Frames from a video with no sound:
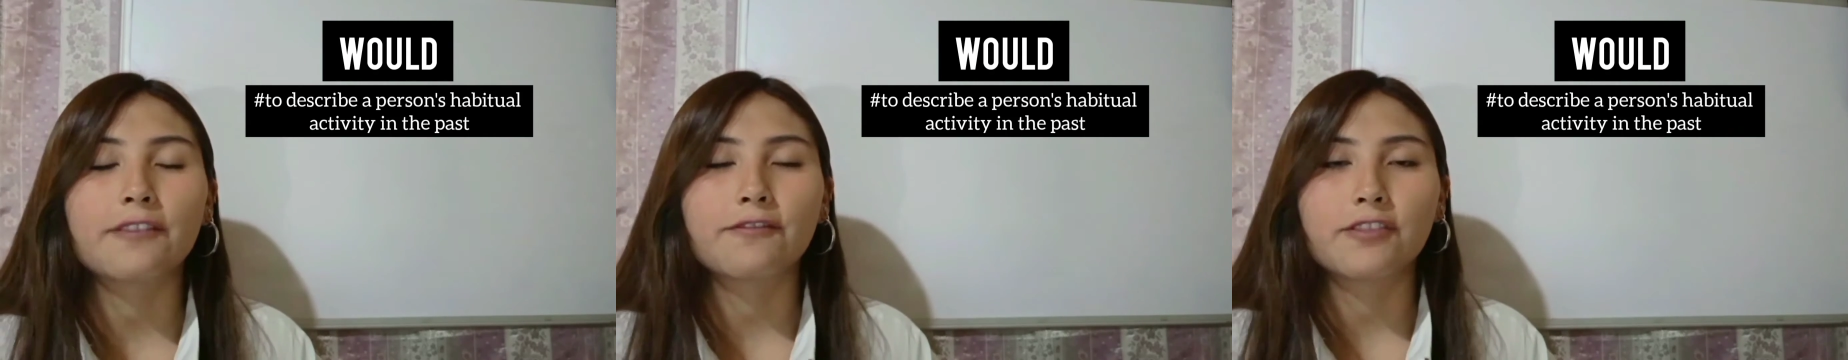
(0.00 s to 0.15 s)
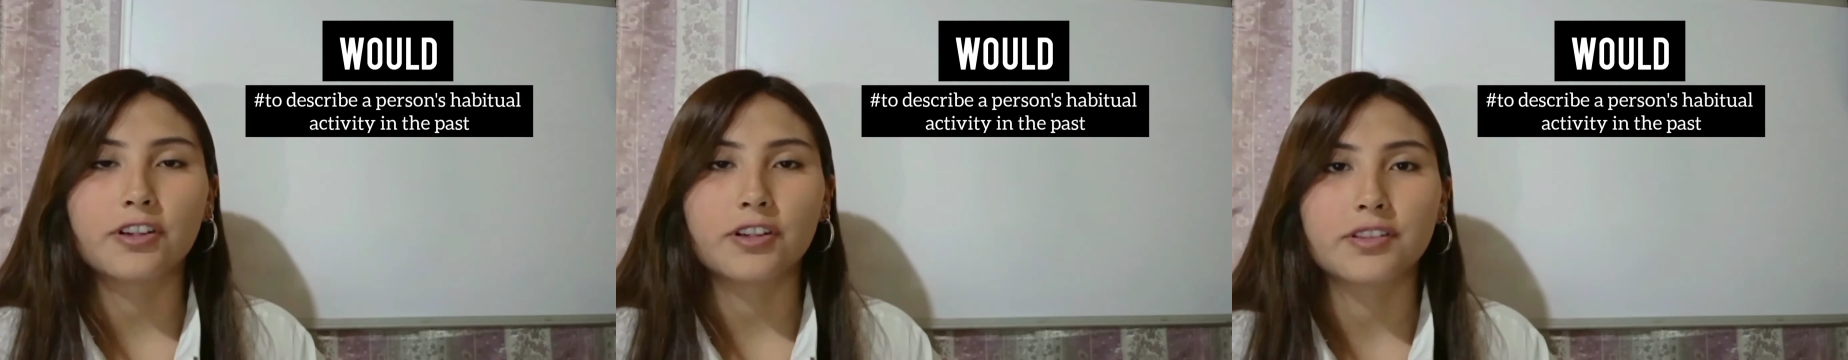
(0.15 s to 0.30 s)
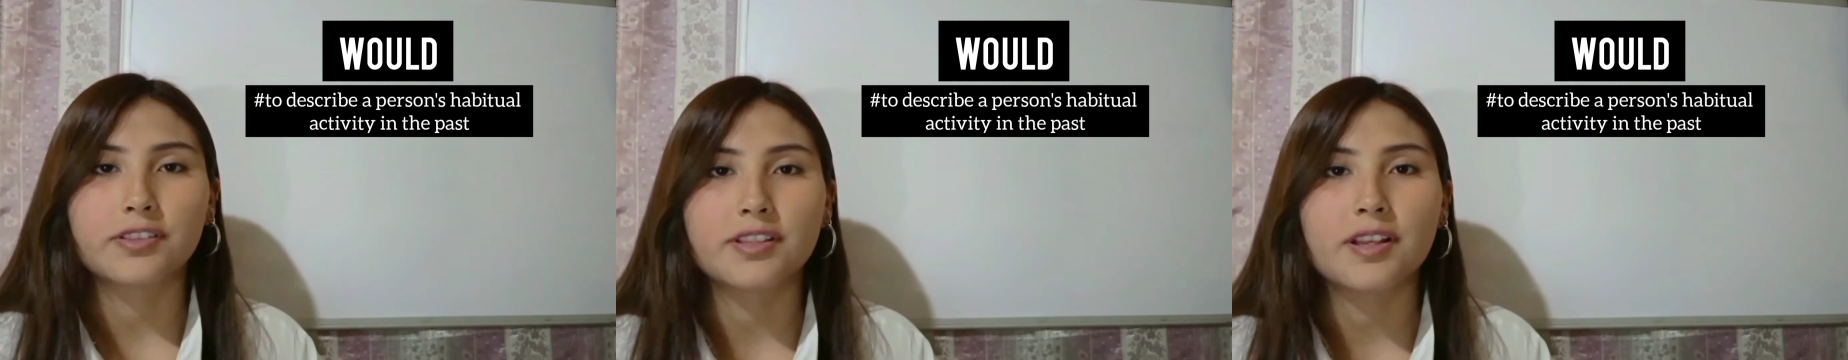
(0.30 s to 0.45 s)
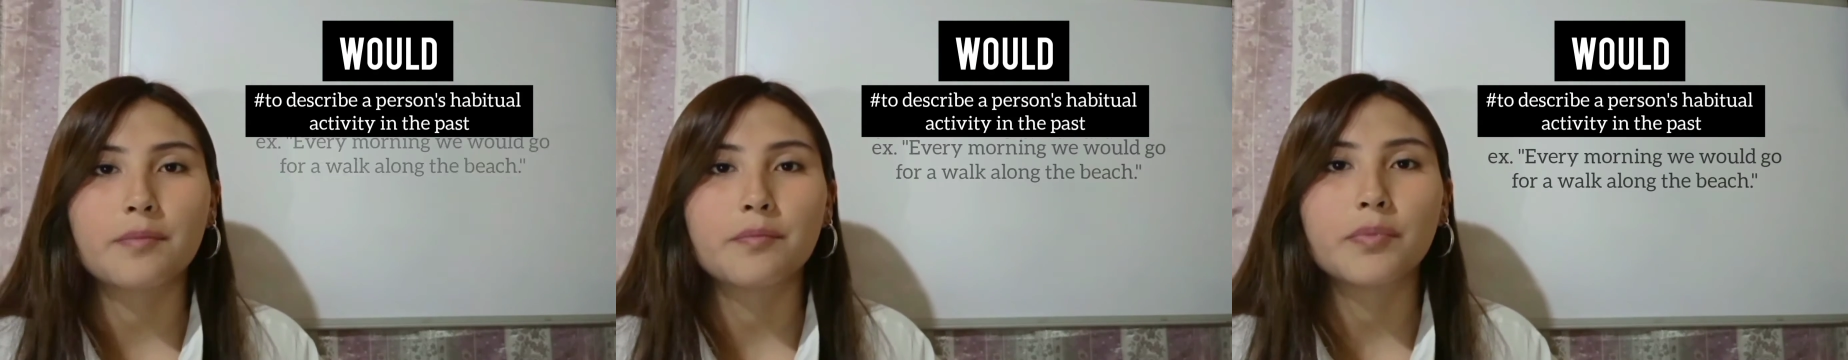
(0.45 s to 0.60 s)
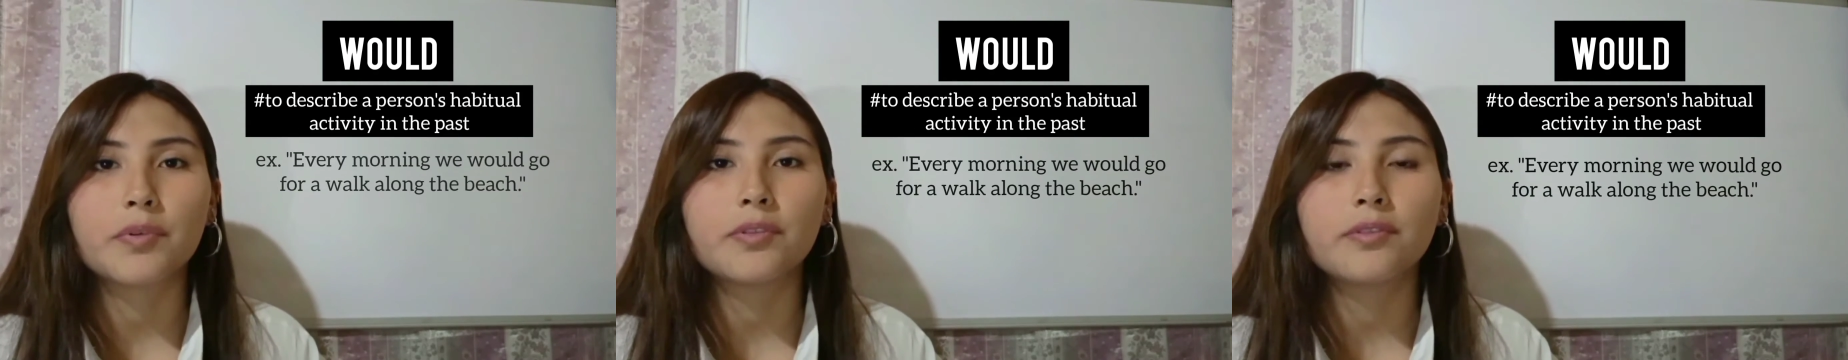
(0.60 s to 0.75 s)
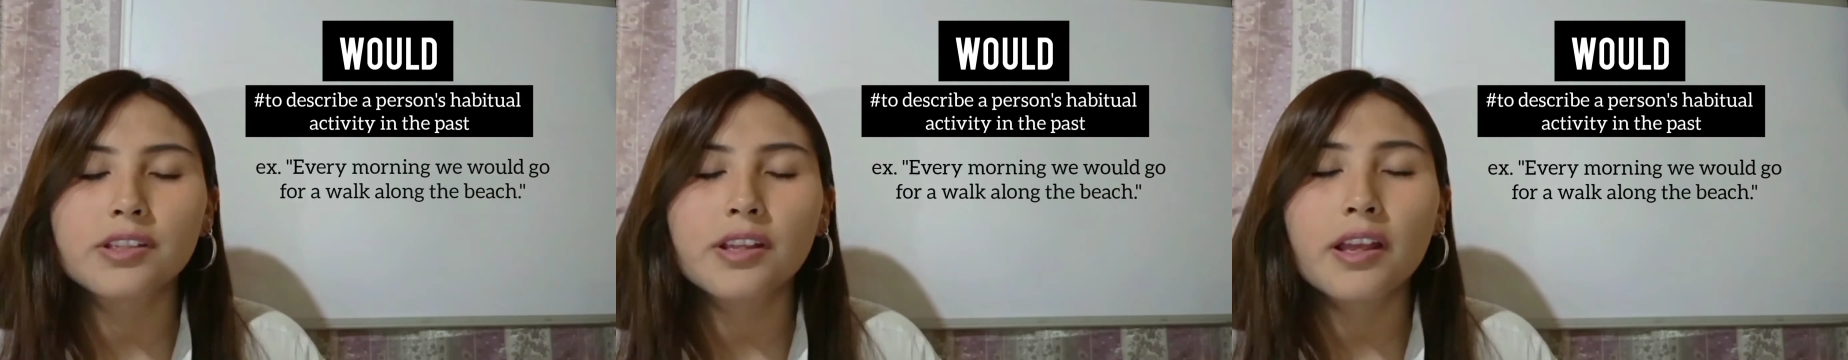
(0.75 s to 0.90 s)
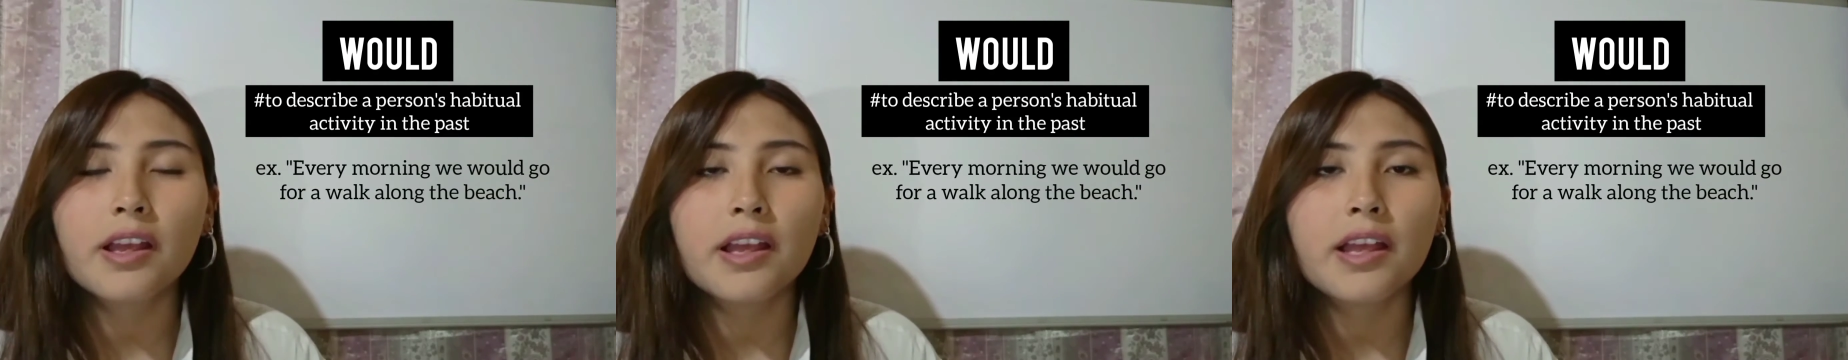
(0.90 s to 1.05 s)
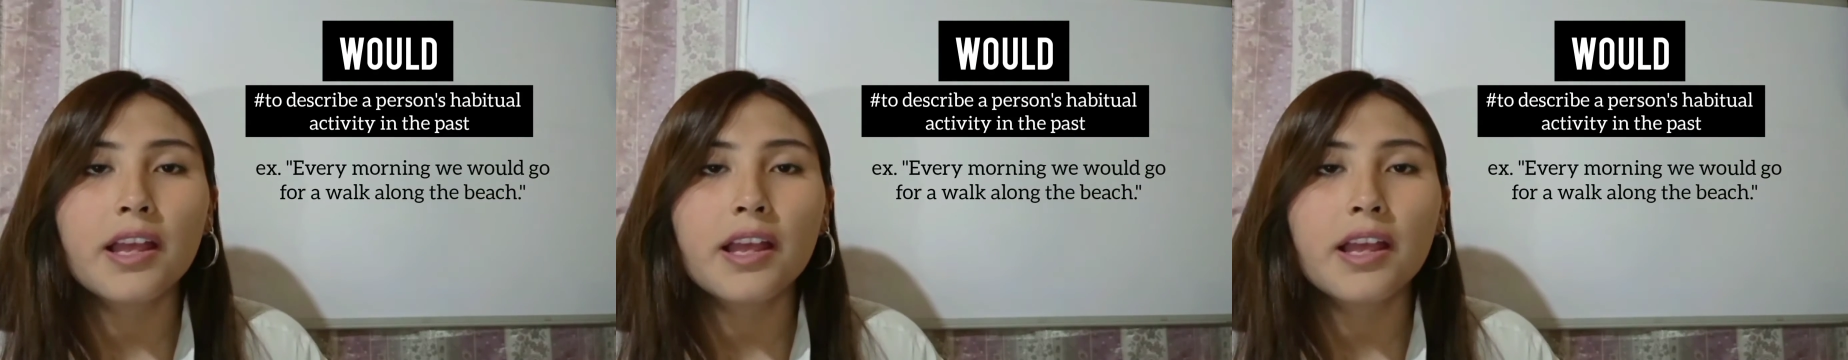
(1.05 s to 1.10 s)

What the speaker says: for example,